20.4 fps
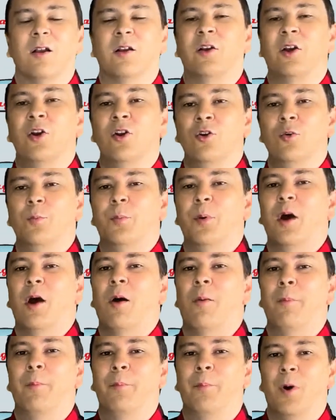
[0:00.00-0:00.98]
Coupe
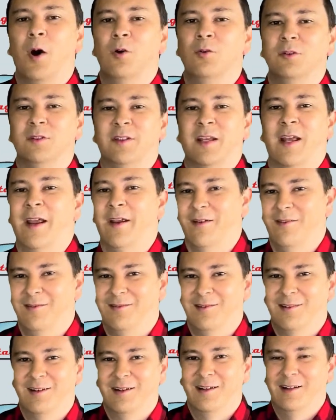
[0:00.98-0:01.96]
Boat Tail.
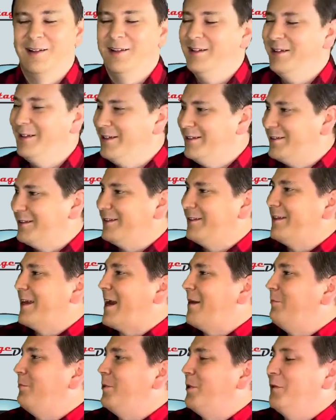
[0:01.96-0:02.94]
Isn't
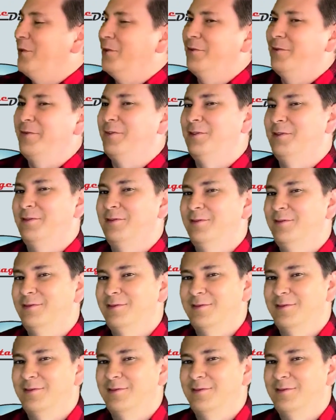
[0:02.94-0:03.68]
that beautiful?